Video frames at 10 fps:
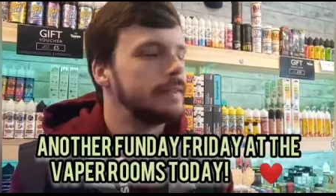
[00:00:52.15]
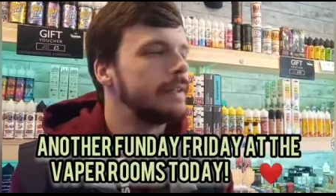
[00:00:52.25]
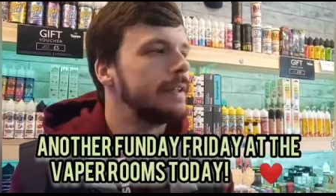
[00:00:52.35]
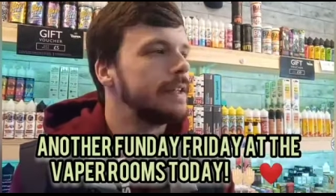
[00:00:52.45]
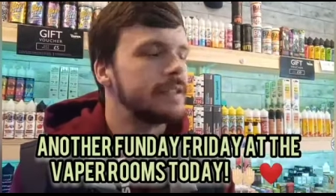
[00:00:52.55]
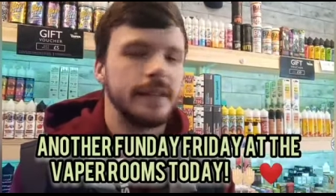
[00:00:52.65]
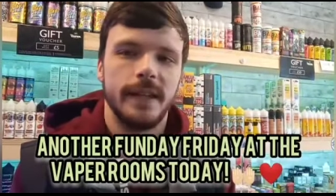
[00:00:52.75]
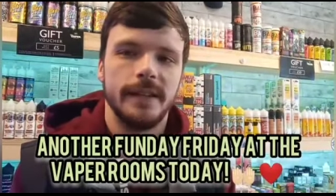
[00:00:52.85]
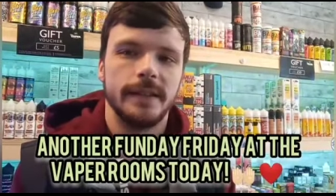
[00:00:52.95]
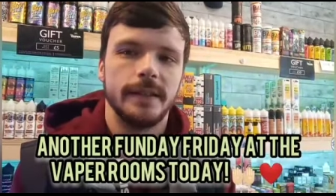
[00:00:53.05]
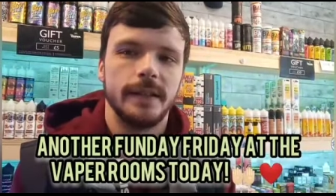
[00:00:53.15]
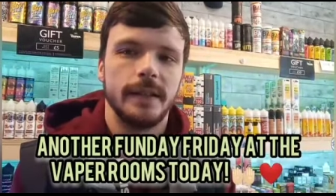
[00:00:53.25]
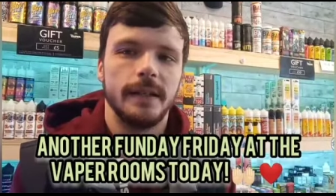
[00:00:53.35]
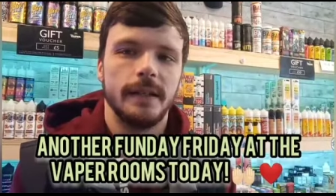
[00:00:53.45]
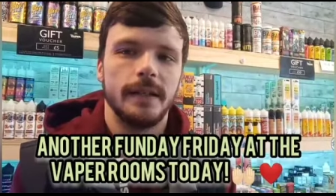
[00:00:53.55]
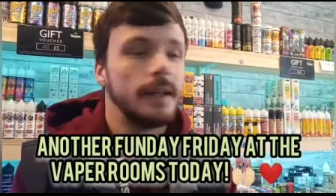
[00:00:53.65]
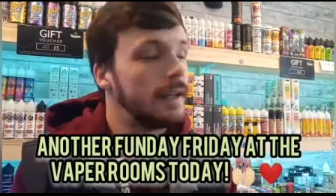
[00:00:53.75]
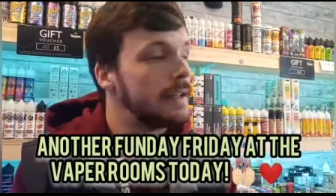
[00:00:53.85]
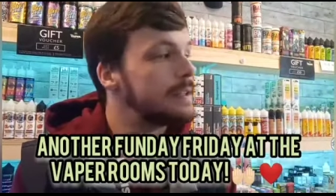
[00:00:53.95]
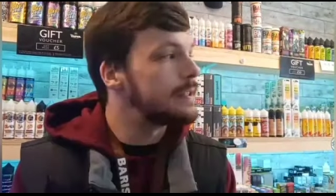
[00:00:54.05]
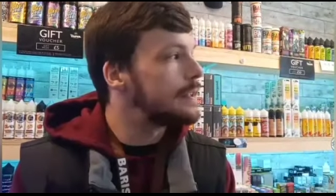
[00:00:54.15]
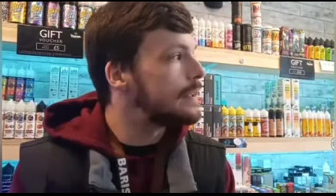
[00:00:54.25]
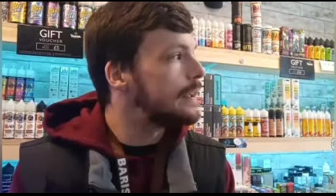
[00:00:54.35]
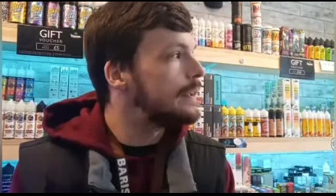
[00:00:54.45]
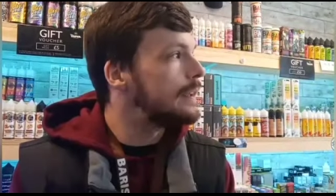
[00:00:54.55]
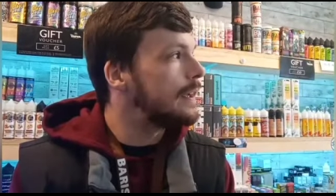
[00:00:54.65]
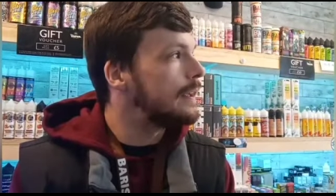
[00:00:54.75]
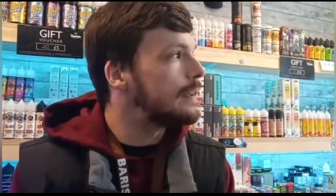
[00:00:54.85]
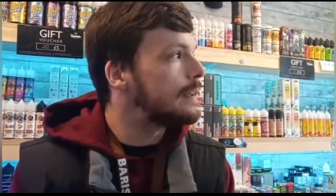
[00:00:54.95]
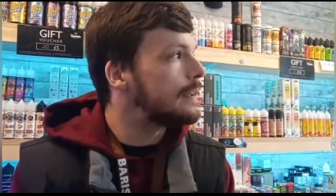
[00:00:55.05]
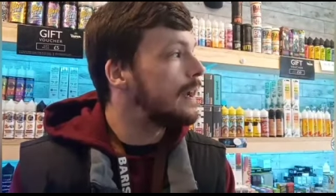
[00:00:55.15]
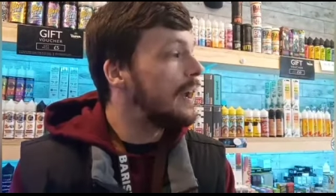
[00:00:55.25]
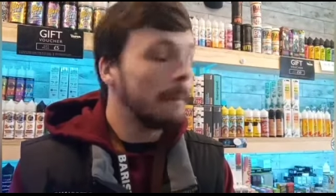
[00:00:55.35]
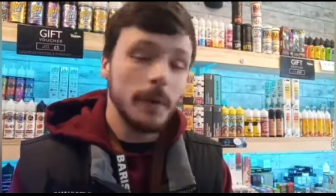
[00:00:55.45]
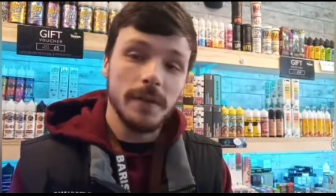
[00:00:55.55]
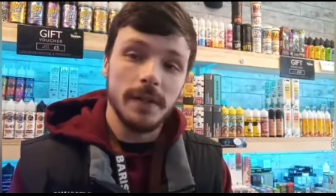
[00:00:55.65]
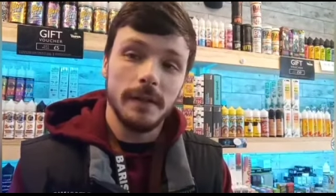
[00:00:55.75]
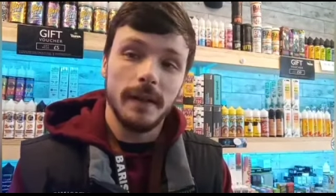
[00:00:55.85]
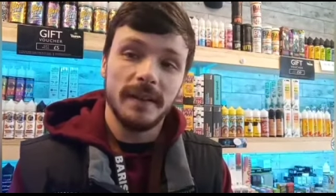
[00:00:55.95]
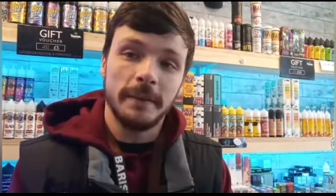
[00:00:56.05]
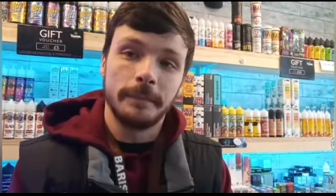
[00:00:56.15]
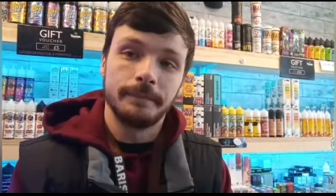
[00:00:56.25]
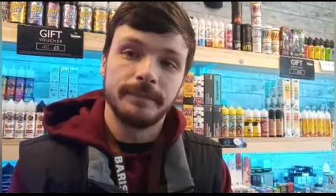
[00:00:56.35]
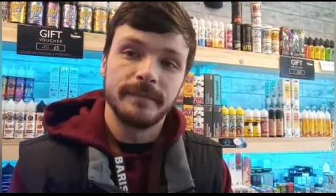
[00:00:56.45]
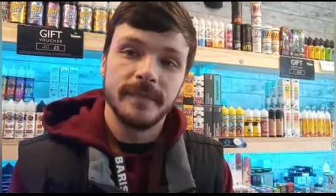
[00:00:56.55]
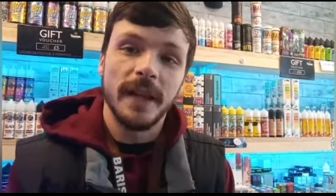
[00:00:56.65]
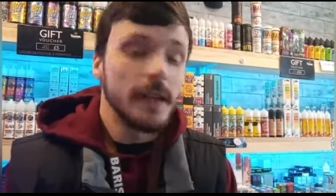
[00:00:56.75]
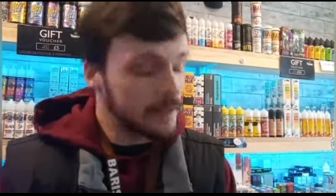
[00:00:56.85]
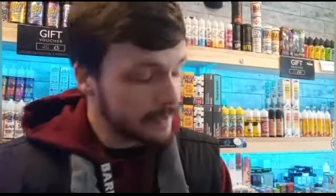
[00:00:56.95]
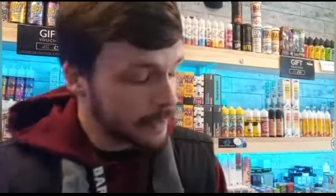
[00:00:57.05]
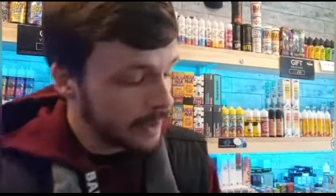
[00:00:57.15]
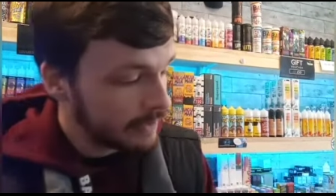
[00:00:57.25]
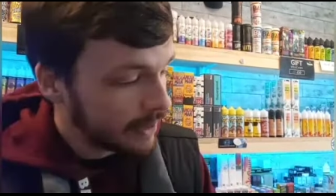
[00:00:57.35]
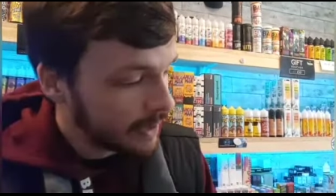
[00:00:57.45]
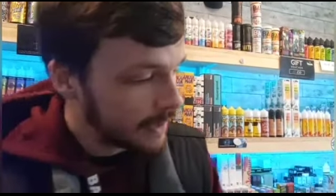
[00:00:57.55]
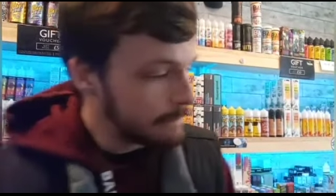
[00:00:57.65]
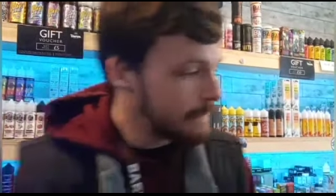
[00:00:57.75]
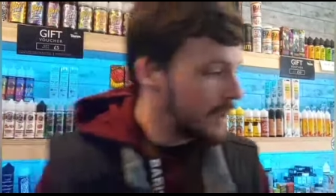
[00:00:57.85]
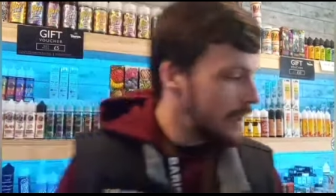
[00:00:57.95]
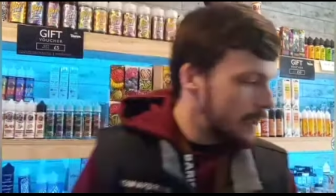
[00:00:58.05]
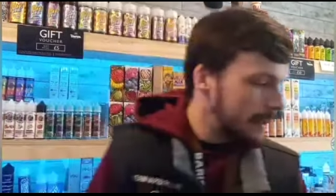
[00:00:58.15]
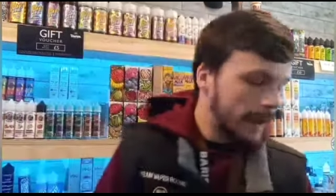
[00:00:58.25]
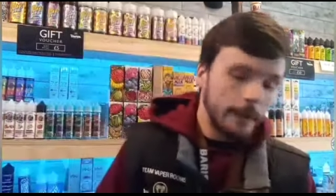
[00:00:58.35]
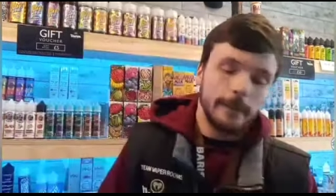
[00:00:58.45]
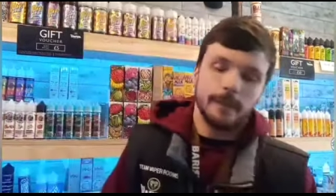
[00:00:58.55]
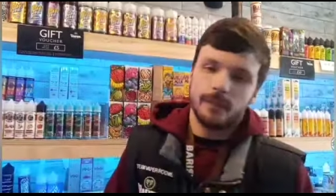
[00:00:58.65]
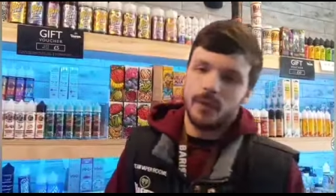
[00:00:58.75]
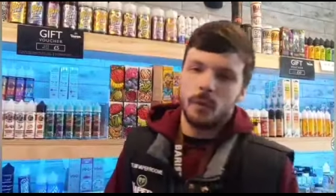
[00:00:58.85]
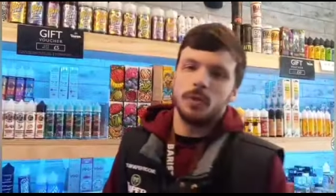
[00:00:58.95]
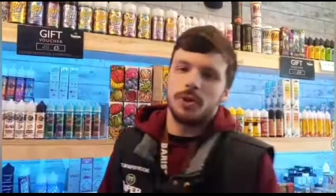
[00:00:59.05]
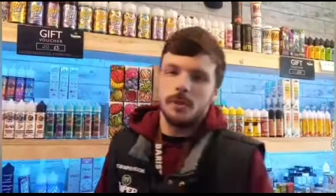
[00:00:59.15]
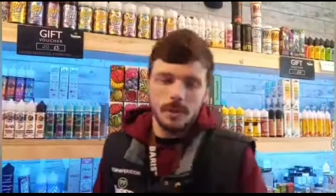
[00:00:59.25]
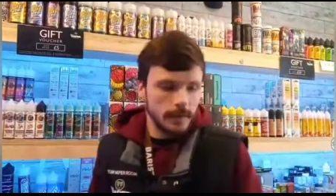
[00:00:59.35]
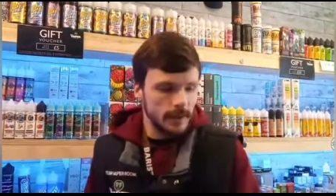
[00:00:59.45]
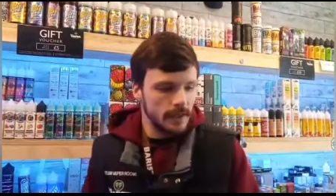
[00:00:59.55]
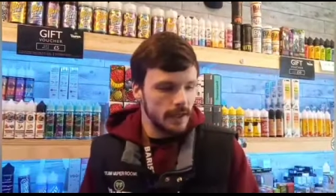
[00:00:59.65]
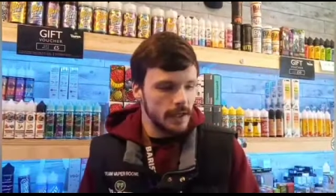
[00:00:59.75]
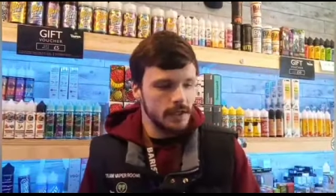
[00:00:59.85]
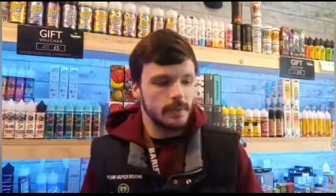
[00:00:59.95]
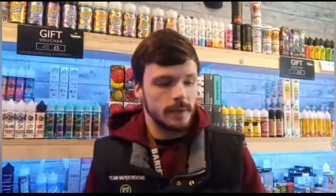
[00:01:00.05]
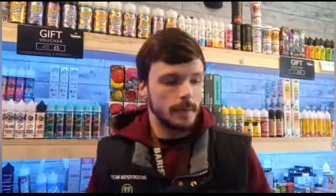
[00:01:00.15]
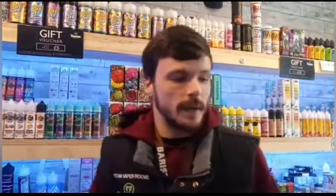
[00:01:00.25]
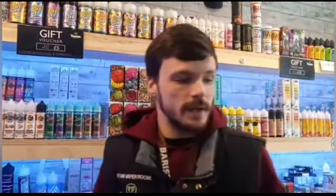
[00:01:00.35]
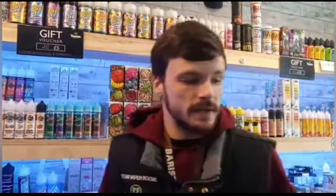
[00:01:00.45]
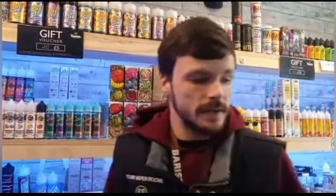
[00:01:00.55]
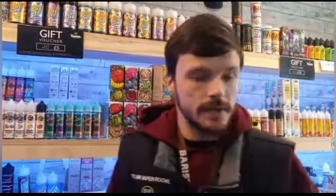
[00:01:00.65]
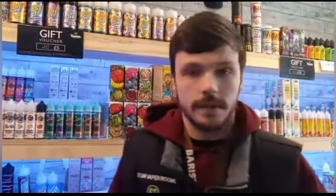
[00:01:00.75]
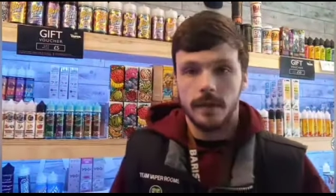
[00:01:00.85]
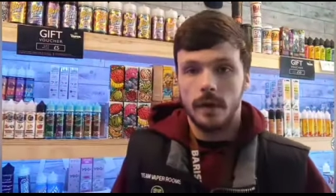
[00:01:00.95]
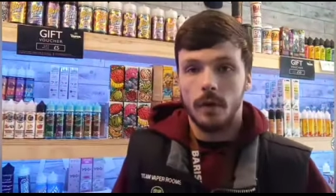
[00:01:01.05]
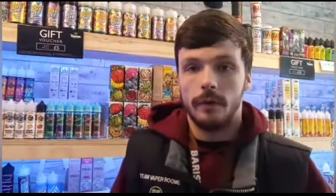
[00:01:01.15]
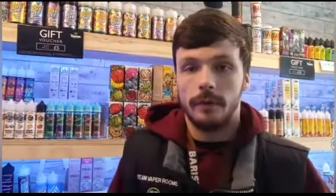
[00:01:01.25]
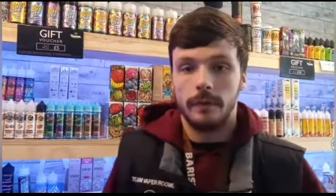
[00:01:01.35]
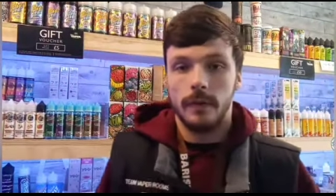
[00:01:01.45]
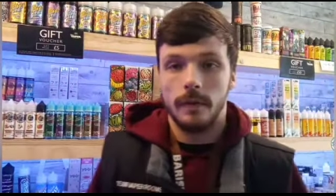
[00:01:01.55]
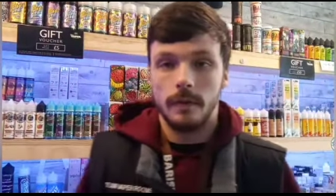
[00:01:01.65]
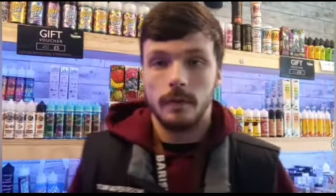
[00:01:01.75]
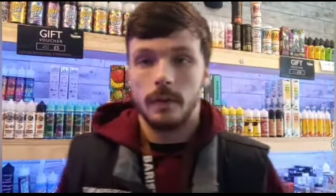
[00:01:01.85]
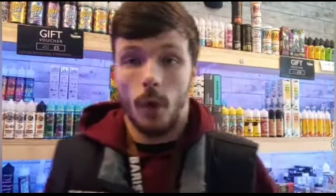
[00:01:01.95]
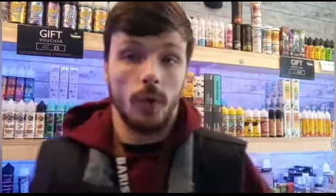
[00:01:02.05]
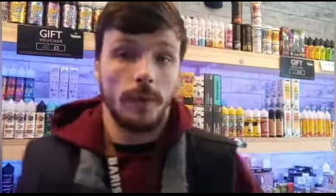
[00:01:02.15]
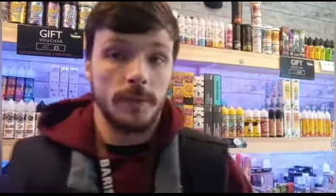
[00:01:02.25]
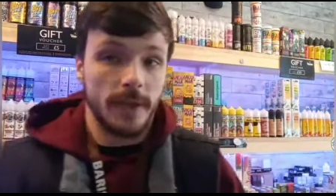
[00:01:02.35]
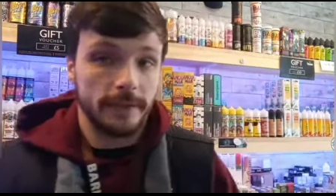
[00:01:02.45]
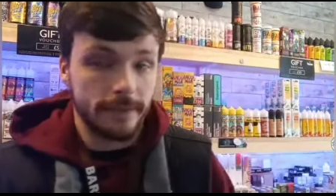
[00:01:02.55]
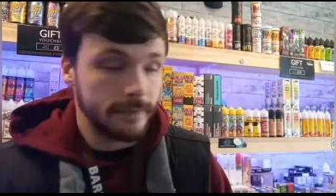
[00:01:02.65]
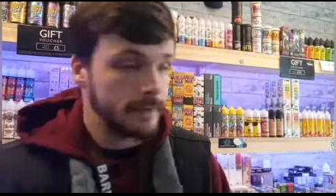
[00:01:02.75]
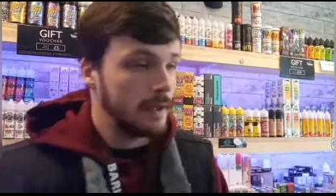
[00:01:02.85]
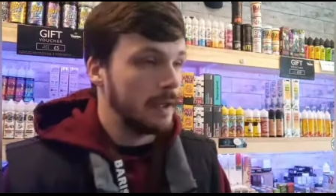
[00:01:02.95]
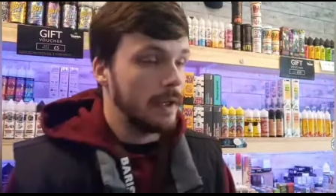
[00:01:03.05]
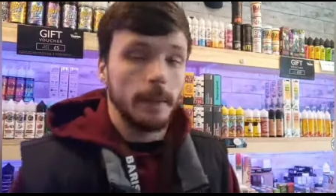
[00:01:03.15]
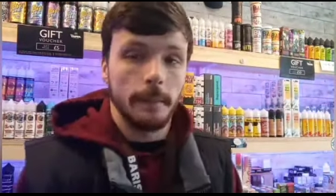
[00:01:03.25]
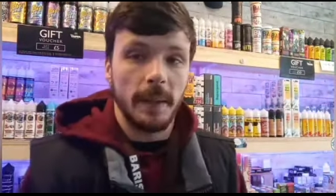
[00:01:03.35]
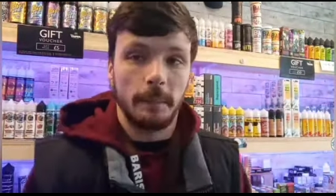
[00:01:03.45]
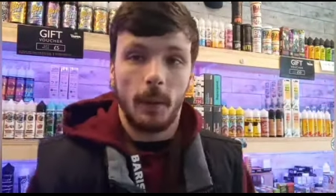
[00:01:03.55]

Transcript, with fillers: it is indeed it is indeed but anyway it's a fun day friday now you would usually be graced with the presence of hulk himself big